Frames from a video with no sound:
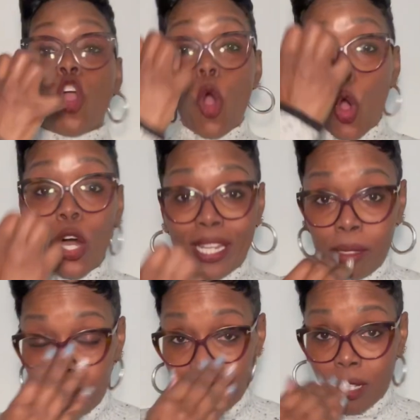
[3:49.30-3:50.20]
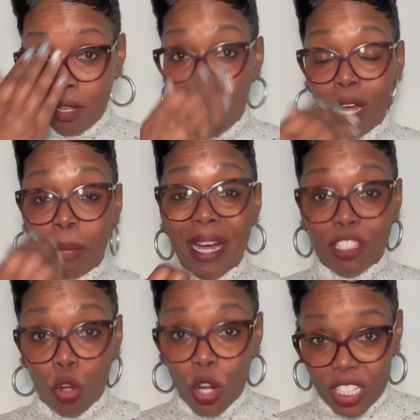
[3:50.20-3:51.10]
all in my
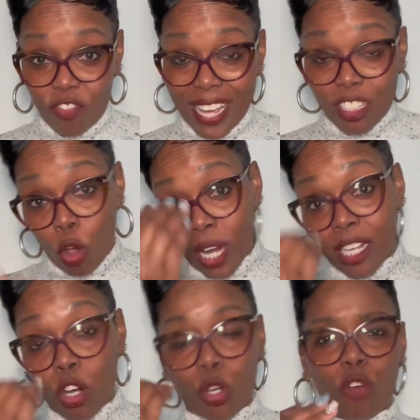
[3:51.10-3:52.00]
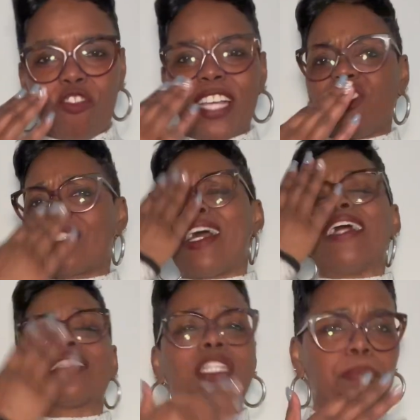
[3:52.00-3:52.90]
dog's face, all in Coco's face, just
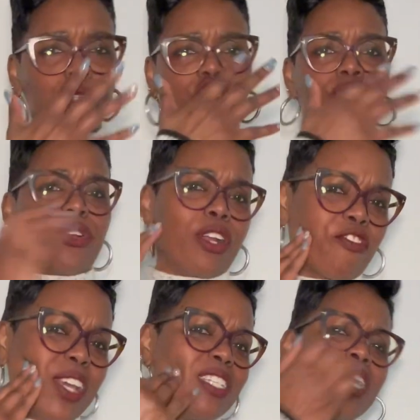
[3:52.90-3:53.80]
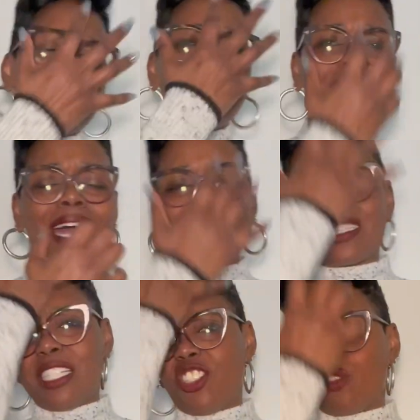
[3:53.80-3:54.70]
constantly pushing her in her face,
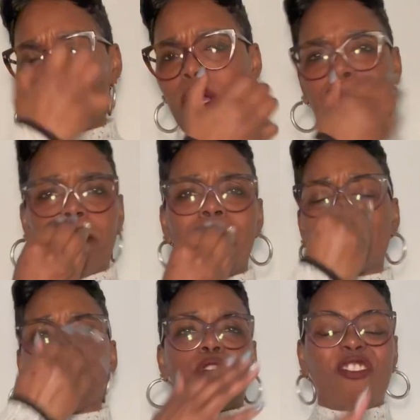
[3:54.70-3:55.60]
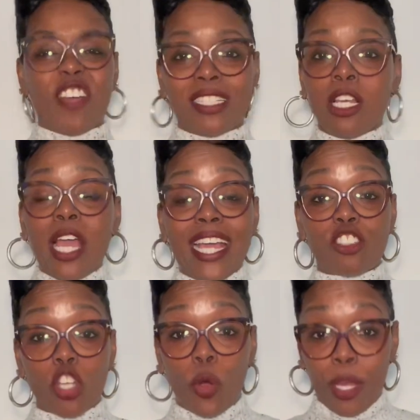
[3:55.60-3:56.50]
constantly just rubbing and messing with her face. And
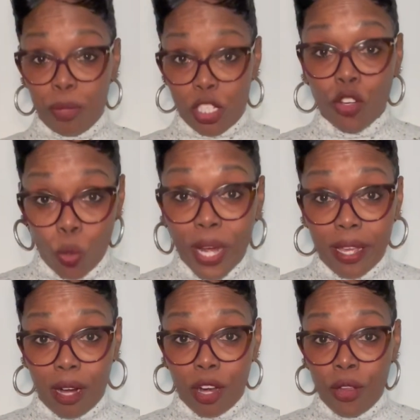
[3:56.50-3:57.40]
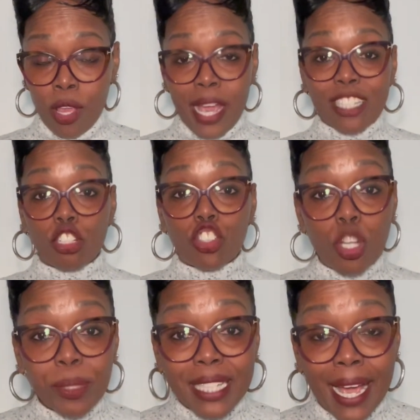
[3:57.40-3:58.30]
so it was annoying her. And so she
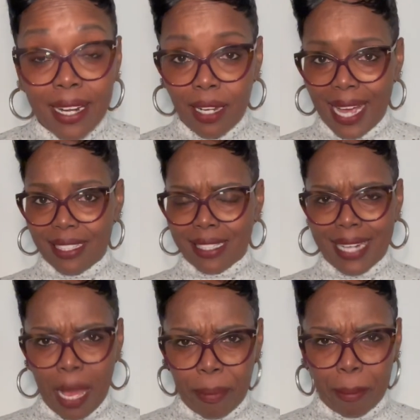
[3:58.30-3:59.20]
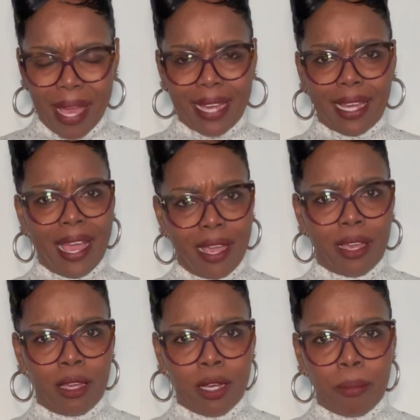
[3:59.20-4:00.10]
was kind of like snapping back
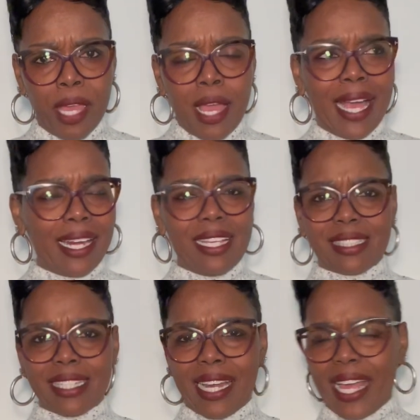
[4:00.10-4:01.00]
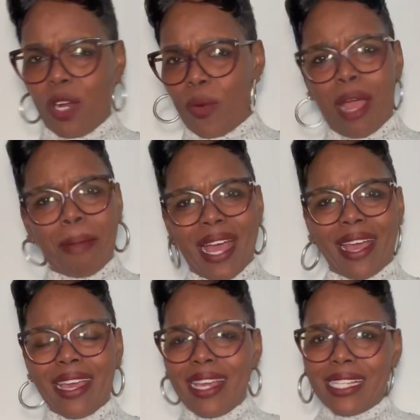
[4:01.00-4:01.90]
at him. And he's like,
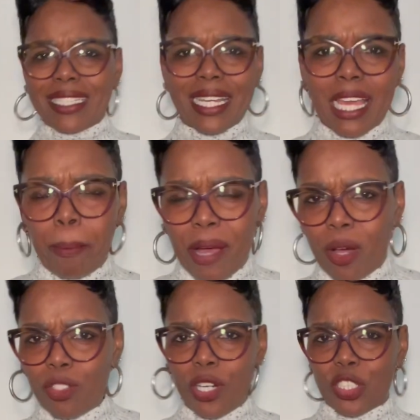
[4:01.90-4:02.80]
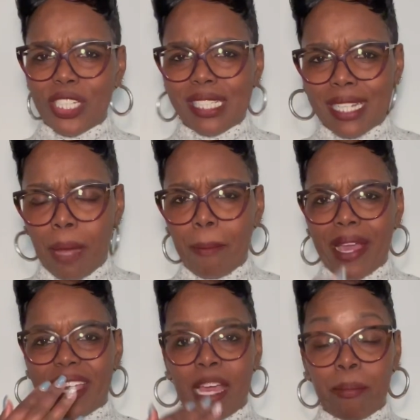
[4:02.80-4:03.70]
Grandma, she keep on, she snapped
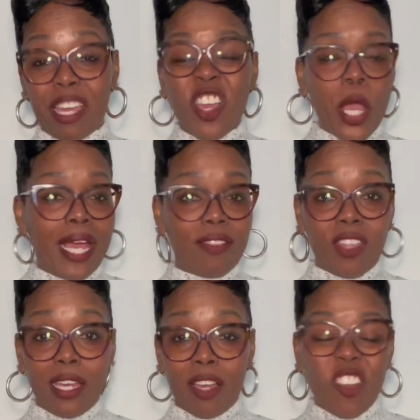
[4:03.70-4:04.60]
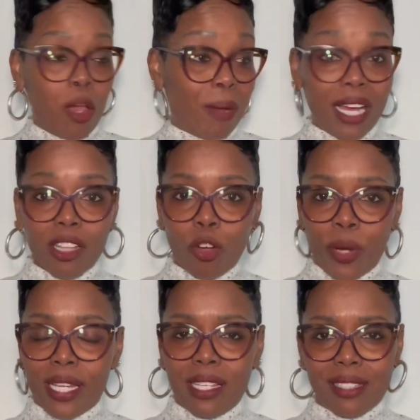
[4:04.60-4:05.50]
back at me. And then my other
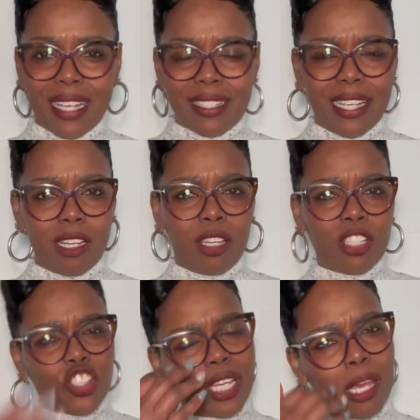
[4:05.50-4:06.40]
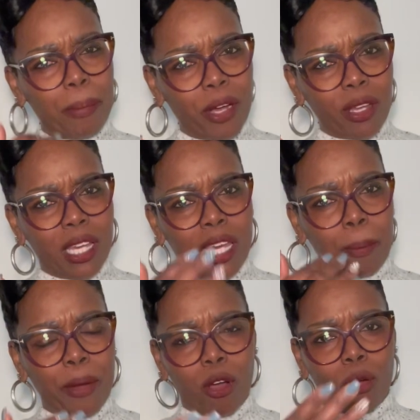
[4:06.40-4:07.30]
grandkids, they saying, he
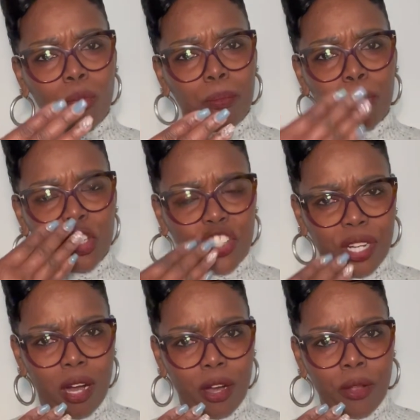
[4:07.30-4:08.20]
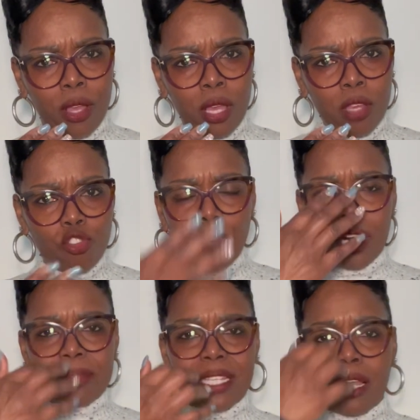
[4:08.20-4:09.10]
keep on pushing her. You know what
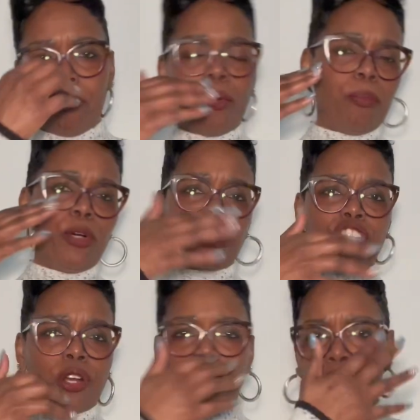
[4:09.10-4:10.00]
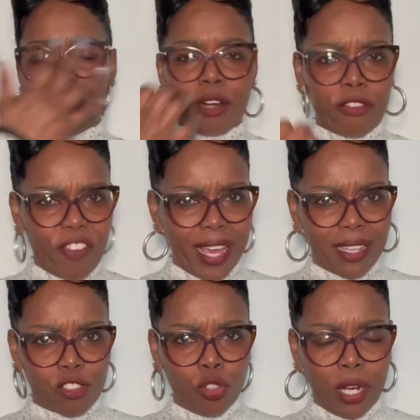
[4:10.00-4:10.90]
I'm saying? Pushing her all in her
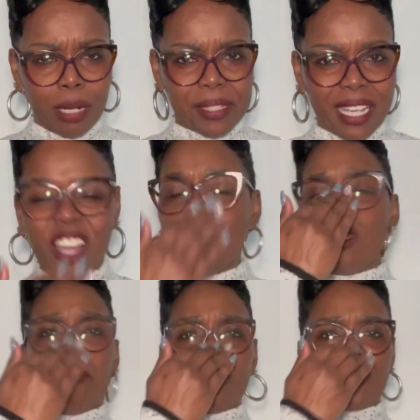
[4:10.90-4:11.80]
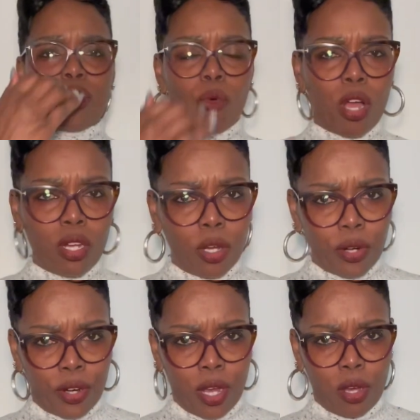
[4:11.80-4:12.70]
face. You know what I'm saying? Pushing her all on
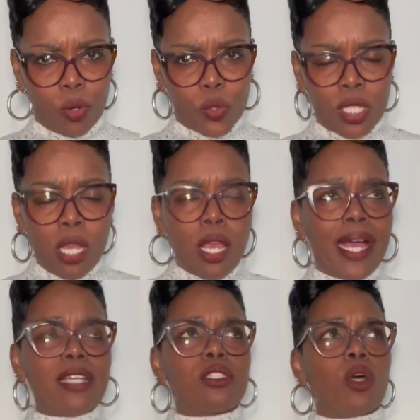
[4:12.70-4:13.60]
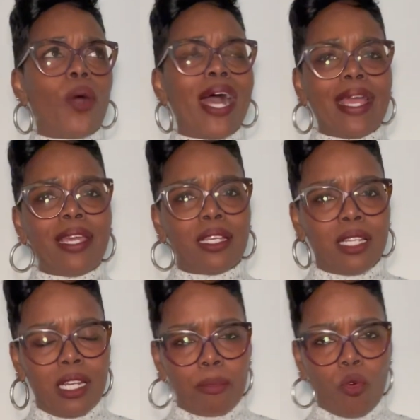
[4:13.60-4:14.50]
her nose. And so I
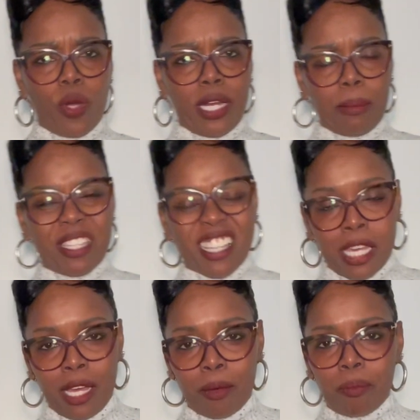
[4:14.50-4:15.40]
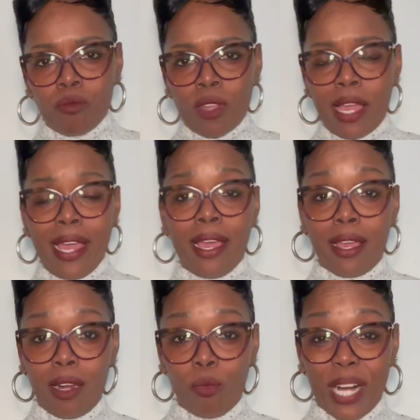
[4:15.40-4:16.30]
ended up going up to him.
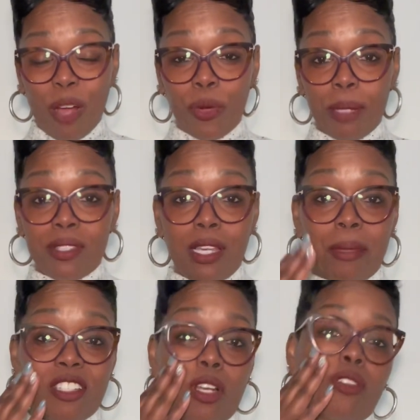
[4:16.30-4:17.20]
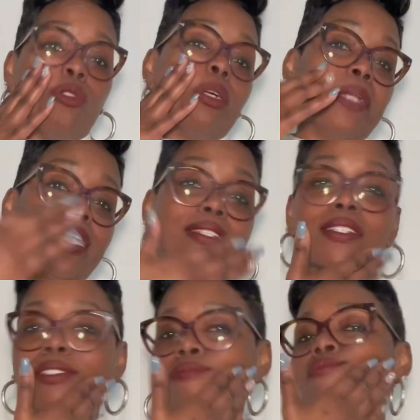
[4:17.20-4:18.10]
And when I went up to him, I started doing him like this.